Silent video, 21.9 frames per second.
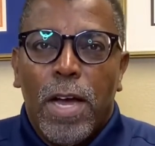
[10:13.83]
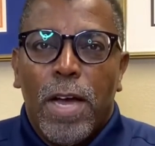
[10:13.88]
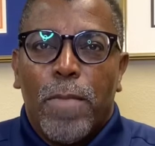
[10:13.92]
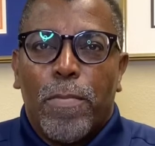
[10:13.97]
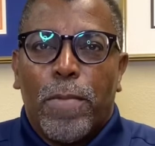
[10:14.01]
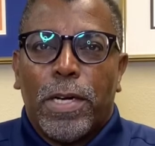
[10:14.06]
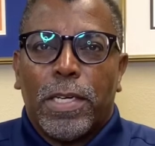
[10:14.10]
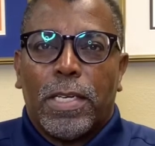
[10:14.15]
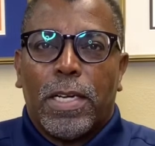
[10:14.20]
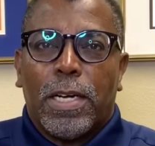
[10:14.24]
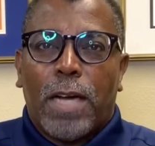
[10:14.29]

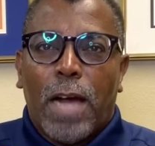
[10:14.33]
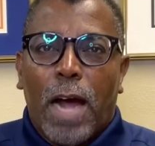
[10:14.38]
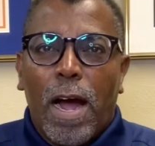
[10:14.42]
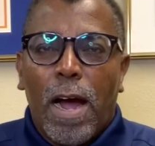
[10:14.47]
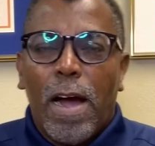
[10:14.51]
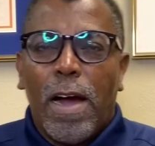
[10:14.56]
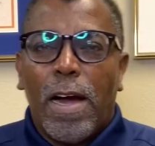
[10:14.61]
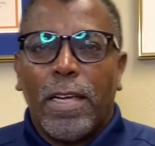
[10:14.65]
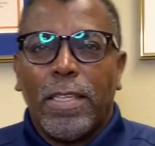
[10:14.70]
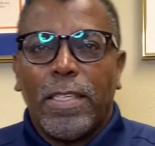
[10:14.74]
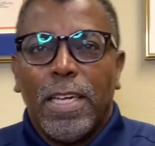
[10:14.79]
But
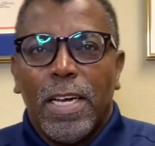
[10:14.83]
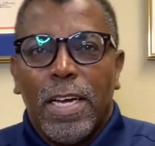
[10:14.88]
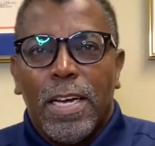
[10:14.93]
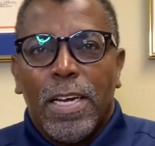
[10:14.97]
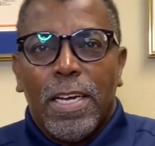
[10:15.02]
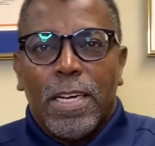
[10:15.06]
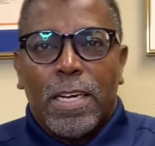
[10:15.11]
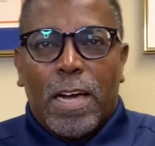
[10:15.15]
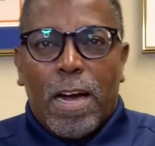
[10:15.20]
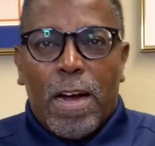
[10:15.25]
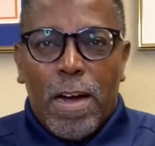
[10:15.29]
God
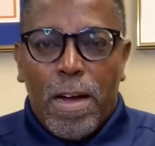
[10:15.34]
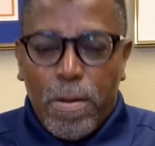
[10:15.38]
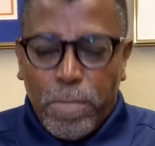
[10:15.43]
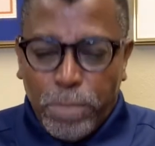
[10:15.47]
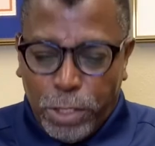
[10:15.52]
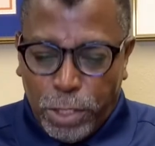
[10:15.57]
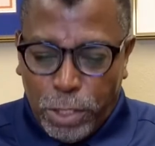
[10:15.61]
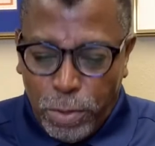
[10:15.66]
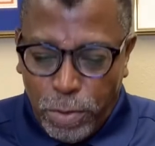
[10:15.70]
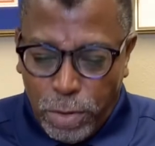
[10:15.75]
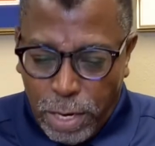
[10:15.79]

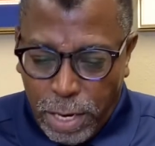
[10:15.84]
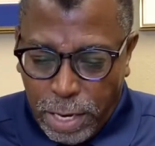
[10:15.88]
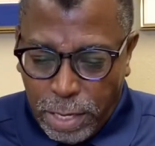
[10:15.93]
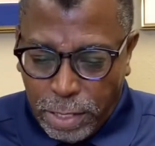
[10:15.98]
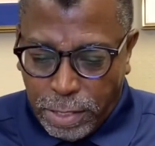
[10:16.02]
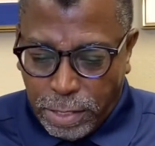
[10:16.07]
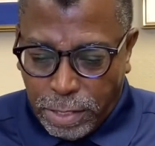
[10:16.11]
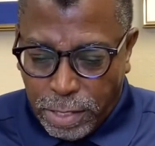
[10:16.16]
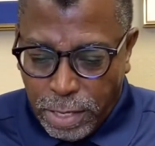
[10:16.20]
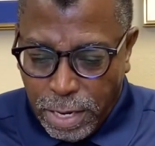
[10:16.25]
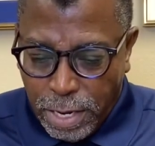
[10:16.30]
comes to
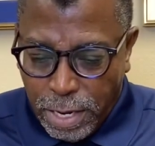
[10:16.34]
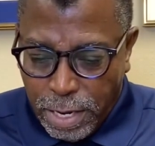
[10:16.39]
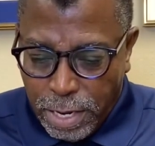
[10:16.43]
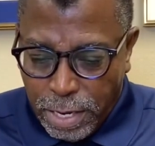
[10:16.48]
us